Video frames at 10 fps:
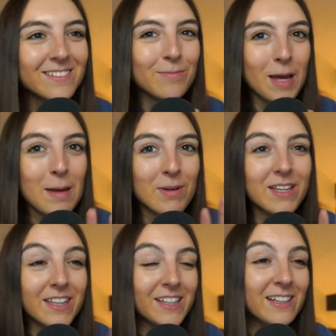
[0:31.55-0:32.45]
maybe
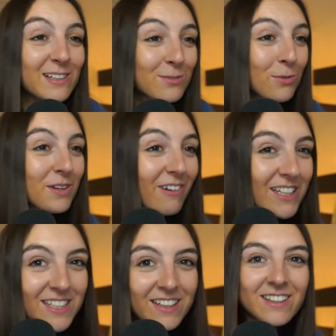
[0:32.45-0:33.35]
the Eagles will be
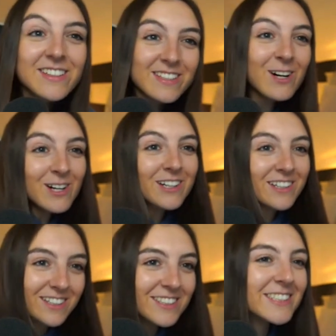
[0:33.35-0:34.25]
resting their
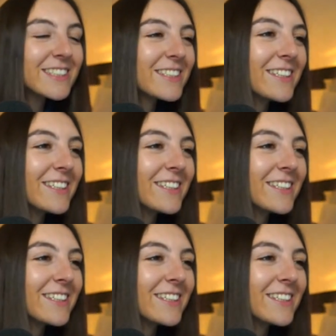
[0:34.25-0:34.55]
starters.